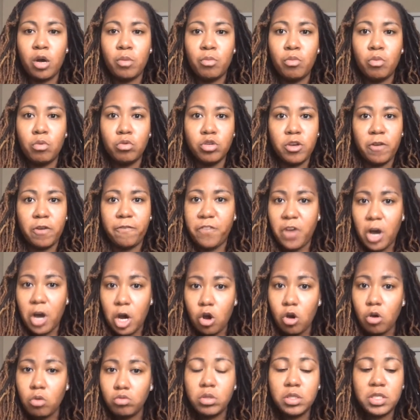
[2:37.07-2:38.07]
your
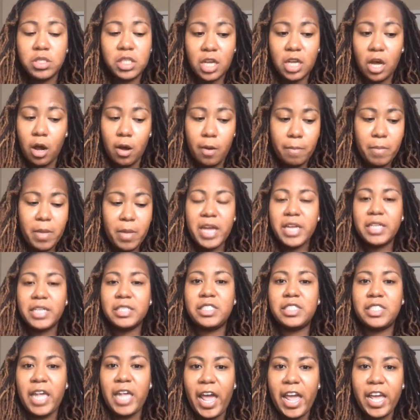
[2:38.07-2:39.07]
phone. Some
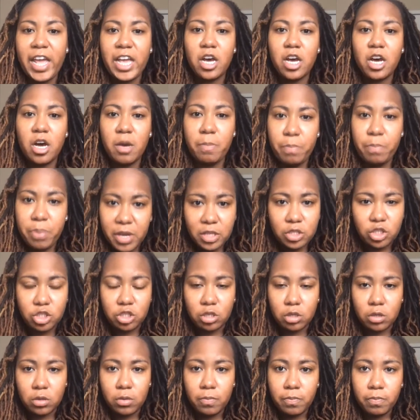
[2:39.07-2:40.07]
take a
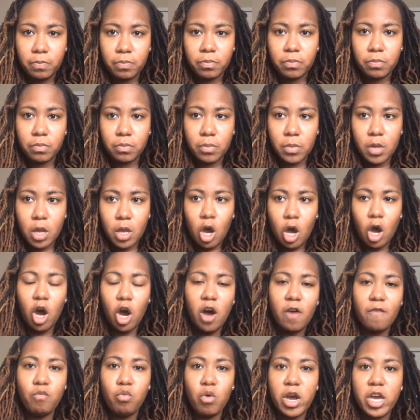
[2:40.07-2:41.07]
picture
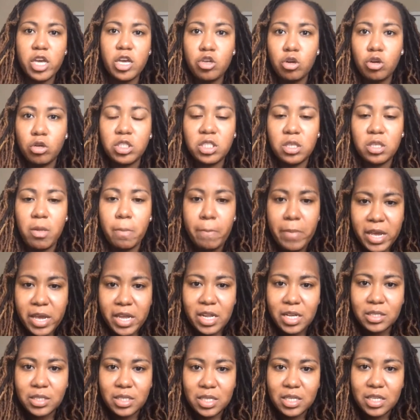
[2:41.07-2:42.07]
of what you're submitting
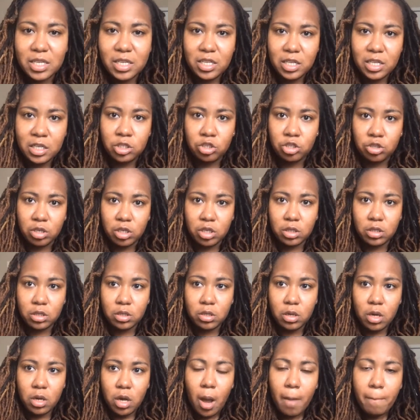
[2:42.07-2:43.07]
to the district
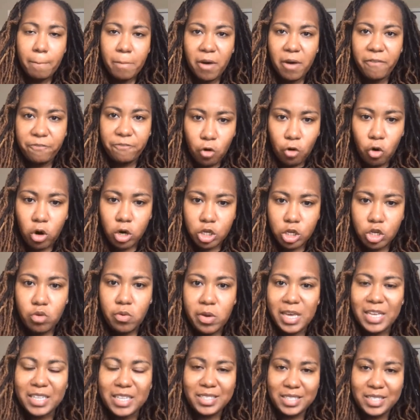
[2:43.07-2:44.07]
before you
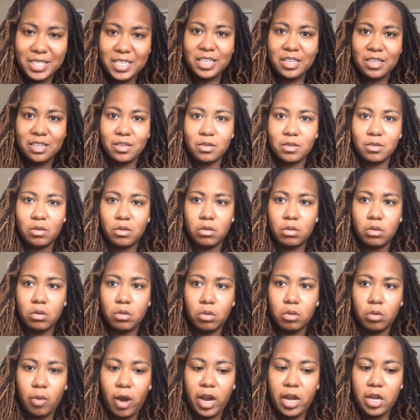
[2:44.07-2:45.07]
hit send,
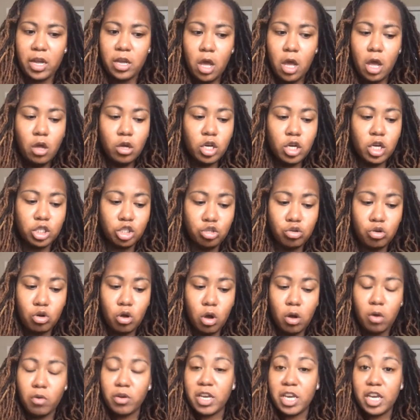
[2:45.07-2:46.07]
right? Because you're
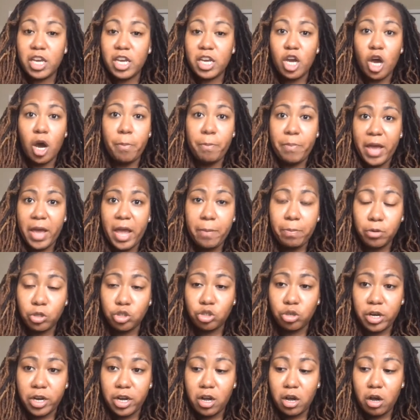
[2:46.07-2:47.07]
gonna get a paper
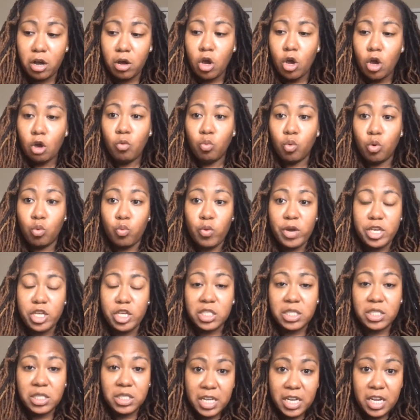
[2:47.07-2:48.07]
trail when you
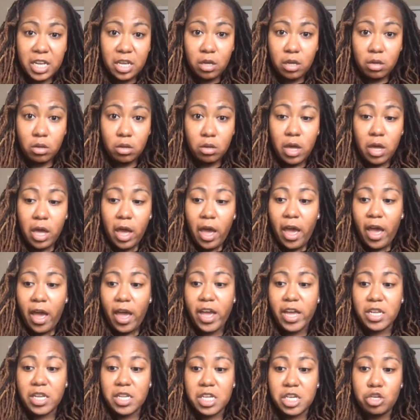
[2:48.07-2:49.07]
send it,
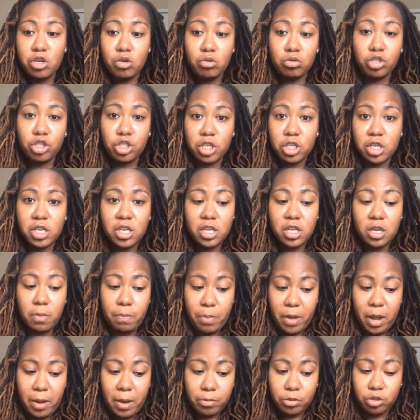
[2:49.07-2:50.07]
and then you should get a
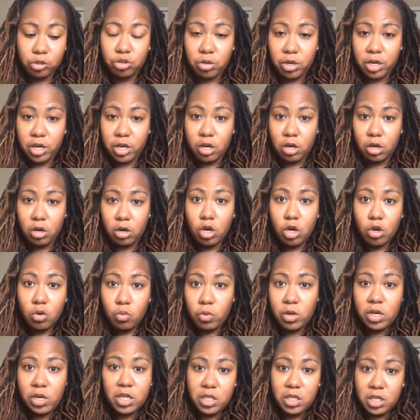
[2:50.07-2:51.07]
paper trail when
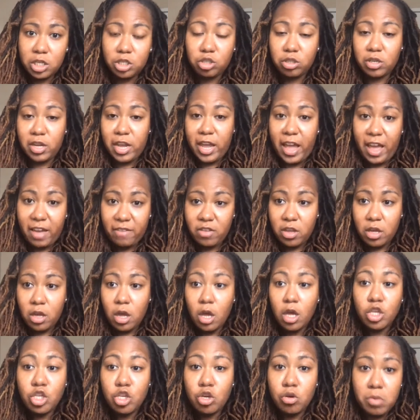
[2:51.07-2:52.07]
the district have it.
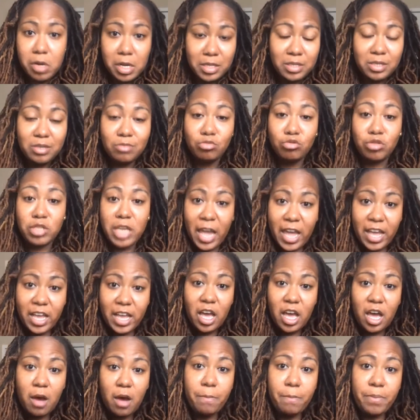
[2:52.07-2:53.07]
You need to take
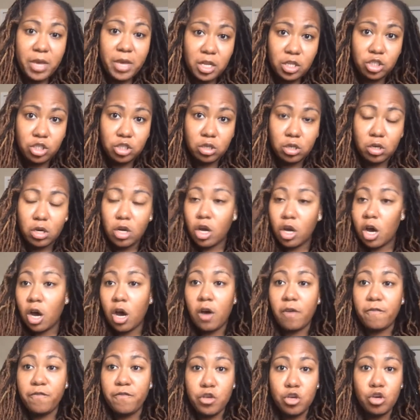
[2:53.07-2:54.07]
a picture
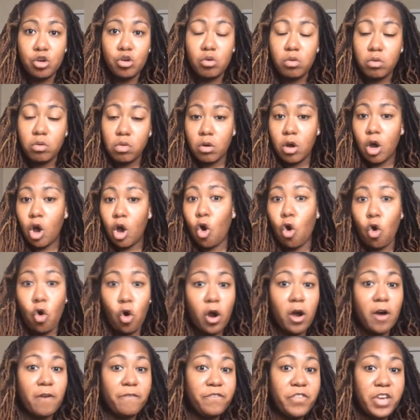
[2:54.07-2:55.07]
of you or
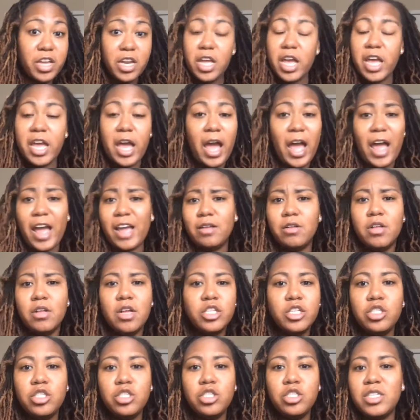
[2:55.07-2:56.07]
a bit.
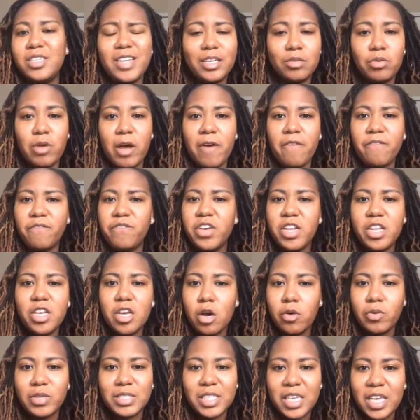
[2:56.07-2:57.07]
Guess what? Video
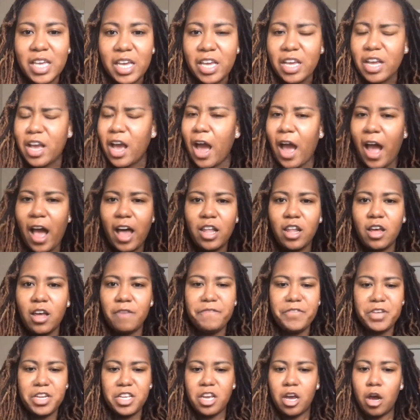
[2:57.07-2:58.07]
is king. I love
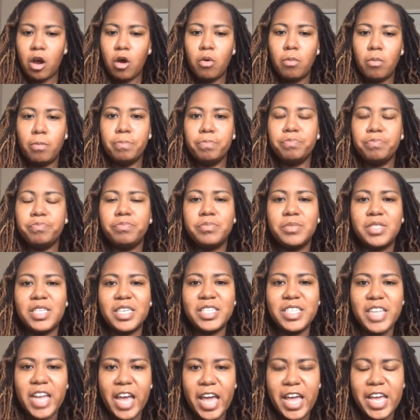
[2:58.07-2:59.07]
video.
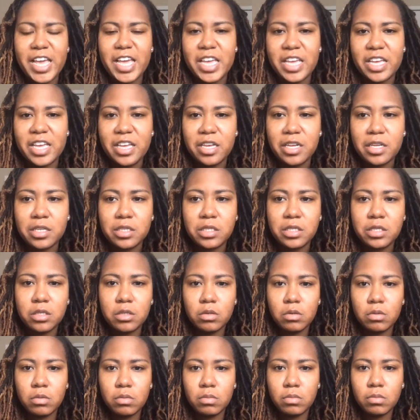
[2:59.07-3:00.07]
Today is
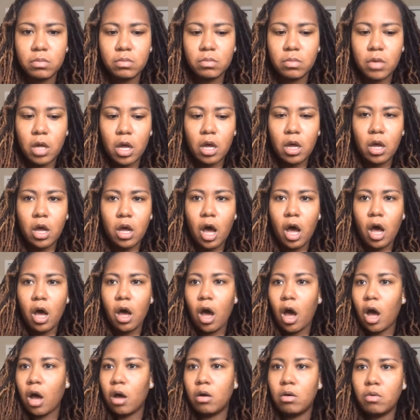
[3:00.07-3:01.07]

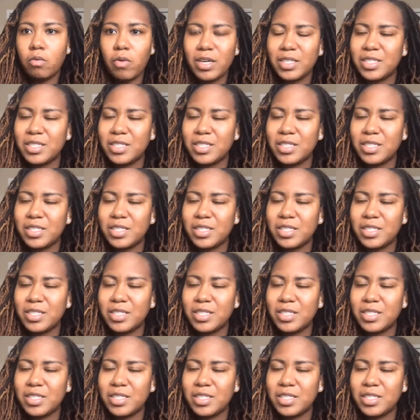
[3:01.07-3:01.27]
what